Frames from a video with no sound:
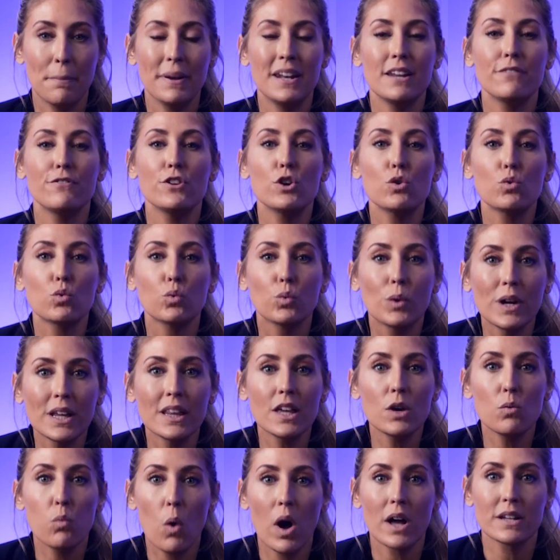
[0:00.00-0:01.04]
But if you
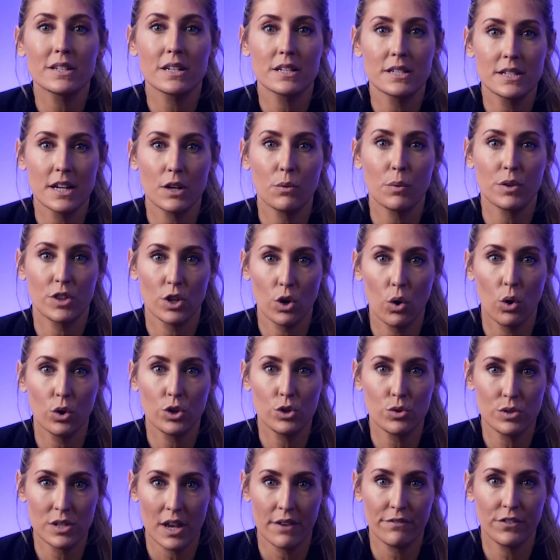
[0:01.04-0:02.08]
really want to stick with the goal
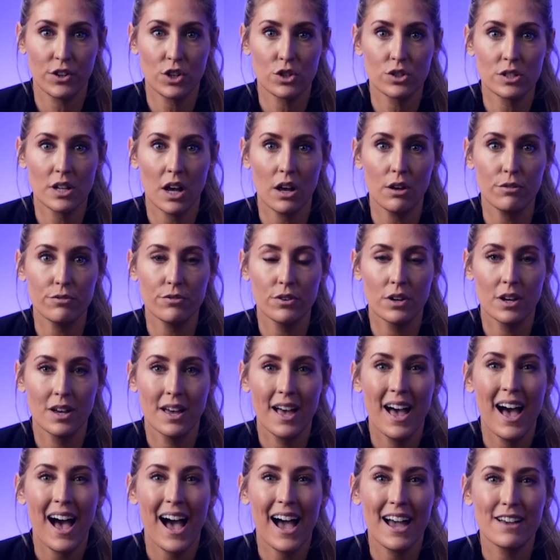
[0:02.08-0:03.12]
you set for yourself,
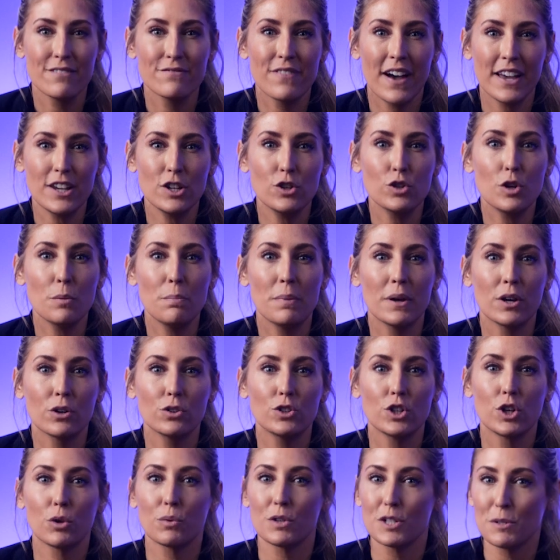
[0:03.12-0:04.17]
I invite you to
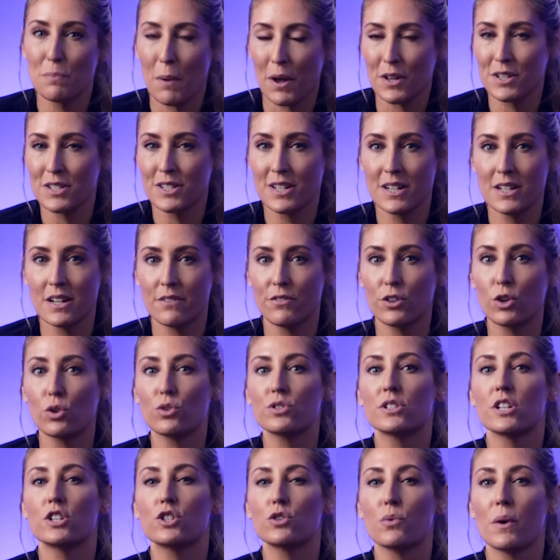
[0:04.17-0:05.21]
build your response to
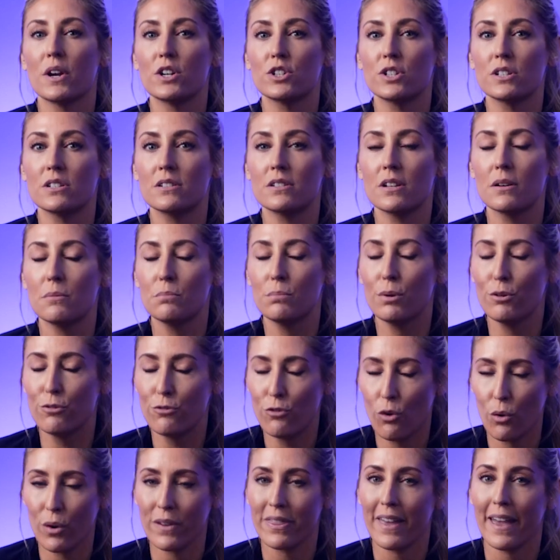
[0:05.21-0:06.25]
difficult situations
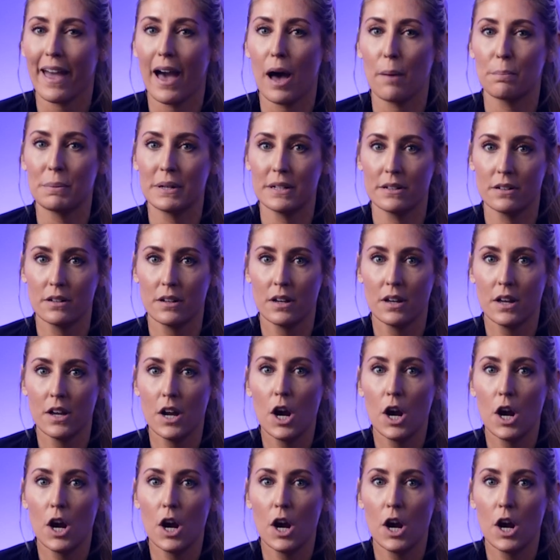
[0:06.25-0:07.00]
before they happen,